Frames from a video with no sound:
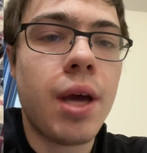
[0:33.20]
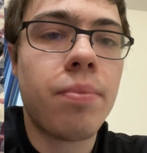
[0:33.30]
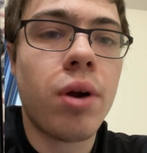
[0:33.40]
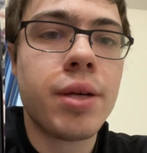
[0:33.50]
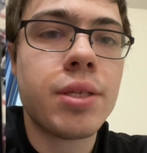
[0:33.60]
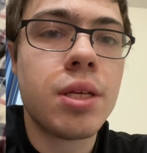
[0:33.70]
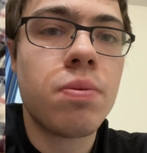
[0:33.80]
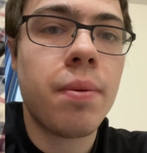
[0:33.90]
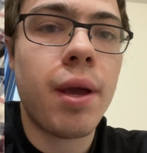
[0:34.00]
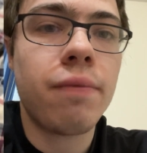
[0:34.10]
process where
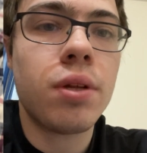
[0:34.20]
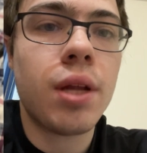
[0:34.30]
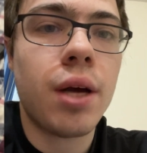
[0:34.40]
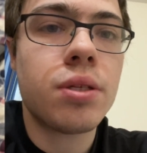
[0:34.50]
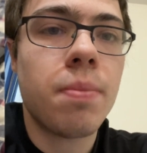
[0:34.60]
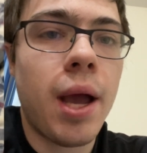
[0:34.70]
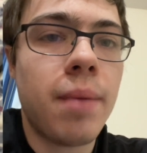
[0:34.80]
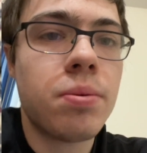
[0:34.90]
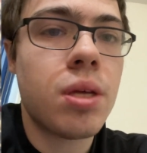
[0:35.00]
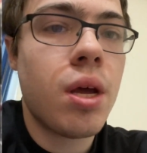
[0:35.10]
we have to download some
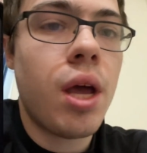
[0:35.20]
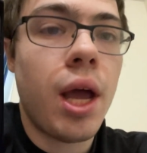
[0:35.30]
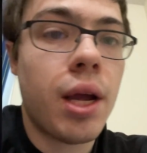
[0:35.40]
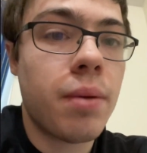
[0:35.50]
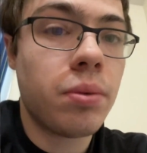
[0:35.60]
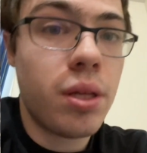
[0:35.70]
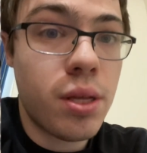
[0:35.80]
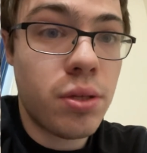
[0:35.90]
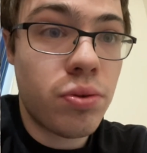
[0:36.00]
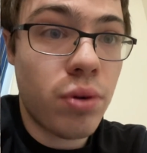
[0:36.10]
apps and complete the
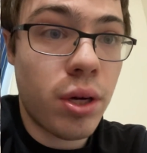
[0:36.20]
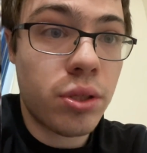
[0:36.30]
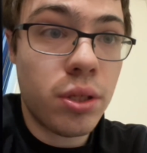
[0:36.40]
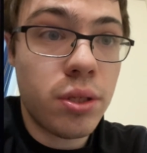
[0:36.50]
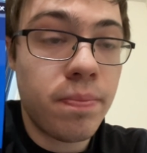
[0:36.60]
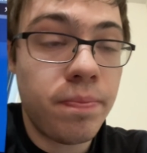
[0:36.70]
instructions.